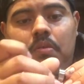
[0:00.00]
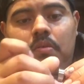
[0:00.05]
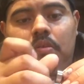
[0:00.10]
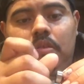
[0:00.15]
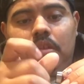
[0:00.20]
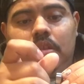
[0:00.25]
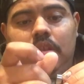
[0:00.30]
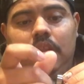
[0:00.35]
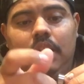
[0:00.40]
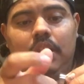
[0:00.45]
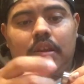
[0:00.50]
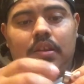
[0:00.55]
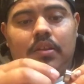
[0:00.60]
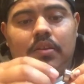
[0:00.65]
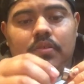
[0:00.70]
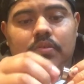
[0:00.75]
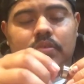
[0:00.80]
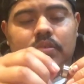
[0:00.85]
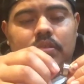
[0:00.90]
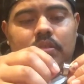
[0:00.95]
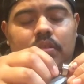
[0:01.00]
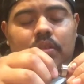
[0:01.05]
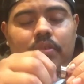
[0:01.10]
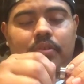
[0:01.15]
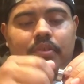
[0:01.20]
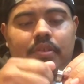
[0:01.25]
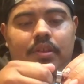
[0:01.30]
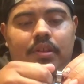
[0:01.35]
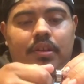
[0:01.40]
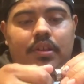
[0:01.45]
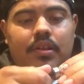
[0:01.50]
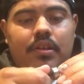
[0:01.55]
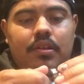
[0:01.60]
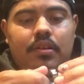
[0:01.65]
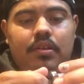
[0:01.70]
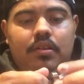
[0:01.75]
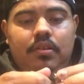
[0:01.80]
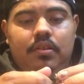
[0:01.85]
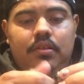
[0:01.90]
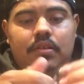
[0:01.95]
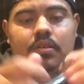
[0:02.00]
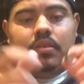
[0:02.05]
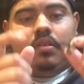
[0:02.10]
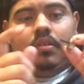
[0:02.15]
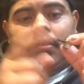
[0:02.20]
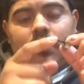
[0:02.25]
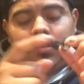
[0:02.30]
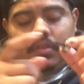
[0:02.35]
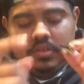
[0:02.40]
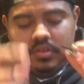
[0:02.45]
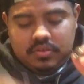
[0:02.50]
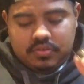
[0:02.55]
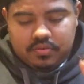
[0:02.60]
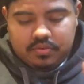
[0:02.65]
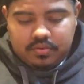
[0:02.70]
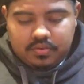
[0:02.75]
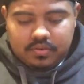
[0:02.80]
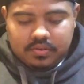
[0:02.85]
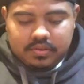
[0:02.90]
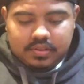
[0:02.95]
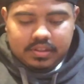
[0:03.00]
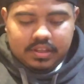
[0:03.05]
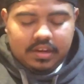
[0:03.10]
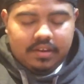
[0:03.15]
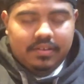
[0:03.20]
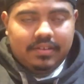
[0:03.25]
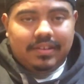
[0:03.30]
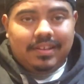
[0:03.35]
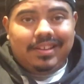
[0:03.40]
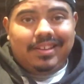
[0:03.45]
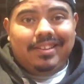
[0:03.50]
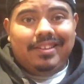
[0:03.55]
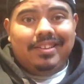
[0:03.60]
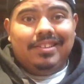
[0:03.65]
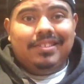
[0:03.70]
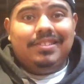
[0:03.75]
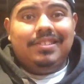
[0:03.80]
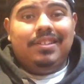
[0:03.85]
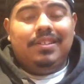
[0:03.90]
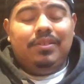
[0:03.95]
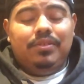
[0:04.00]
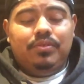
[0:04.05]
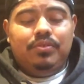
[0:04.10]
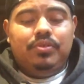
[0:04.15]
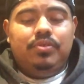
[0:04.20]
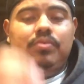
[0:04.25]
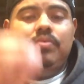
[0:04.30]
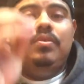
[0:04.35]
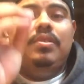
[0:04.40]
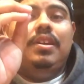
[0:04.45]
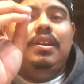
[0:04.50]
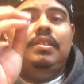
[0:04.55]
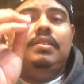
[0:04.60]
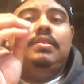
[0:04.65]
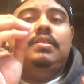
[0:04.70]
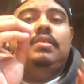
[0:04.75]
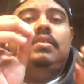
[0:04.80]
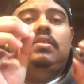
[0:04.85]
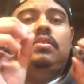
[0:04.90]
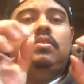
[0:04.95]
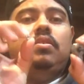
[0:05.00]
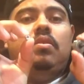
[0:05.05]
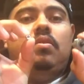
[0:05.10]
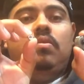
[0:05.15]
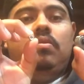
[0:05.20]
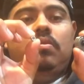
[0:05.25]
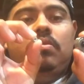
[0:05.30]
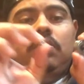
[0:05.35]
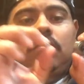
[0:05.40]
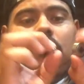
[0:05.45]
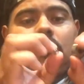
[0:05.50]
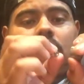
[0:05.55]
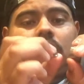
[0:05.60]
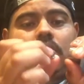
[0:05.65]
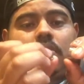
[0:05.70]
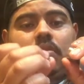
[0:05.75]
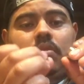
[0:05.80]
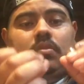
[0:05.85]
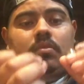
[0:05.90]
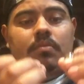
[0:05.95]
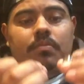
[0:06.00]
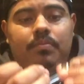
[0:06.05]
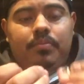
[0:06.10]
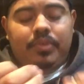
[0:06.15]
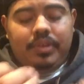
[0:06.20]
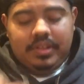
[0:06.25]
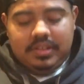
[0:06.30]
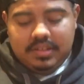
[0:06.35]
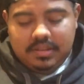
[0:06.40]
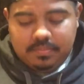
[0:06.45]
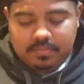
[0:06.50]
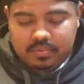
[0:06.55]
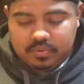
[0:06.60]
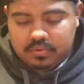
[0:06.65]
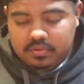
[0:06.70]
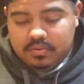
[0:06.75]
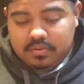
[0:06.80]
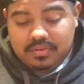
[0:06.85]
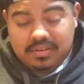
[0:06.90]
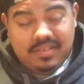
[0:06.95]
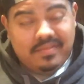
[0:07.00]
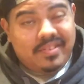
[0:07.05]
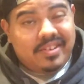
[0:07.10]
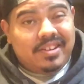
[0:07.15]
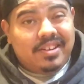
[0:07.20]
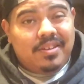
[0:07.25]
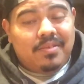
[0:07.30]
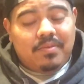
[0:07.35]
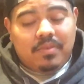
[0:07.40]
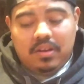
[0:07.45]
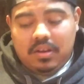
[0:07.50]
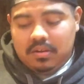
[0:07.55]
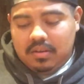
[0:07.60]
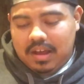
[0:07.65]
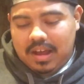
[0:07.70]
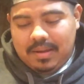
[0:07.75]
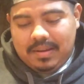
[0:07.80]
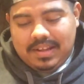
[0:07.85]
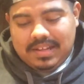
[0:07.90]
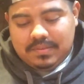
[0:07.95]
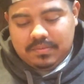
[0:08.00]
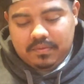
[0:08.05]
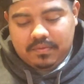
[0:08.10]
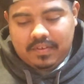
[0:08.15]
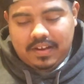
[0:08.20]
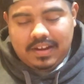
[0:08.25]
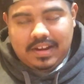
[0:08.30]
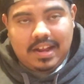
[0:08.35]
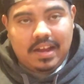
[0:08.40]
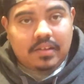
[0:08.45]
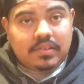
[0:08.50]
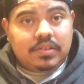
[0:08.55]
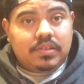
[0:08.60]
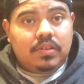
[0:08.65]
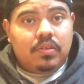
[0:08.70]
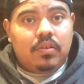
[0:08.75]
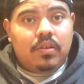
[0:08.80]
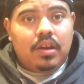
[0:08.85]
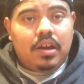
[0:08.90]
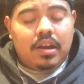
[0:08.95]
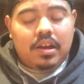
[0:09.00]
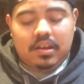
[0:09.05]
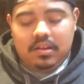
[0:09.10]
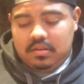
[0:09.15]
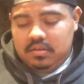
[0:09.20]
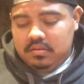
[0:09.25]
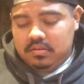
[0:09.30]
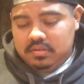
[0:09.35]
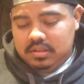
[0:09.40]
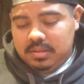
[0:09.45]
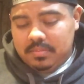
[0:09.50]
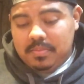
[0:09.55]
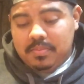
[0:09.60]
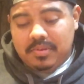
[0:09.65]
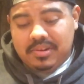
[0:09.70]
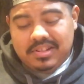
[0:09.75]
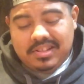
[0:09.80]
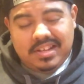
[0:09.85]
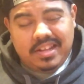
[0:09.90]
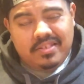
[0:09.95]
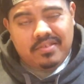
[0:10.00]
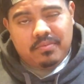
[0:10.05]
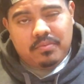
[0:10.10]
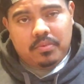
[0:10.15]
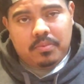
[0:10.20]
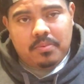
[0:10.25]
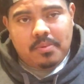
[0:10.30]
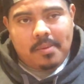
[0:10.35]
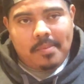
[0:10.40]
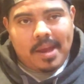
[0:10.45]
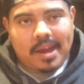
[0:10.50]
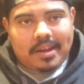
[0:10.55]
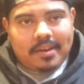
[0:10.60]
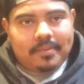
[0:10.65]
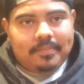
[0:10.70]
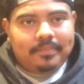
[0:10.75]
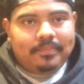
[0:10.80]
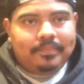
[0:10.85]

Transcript: the nut goes, or the screw goes in there, and then he does include two nuts. So pretty simple. If I did it wrong, I guess we'll find out. So uh, let me put it together and we'll be right back.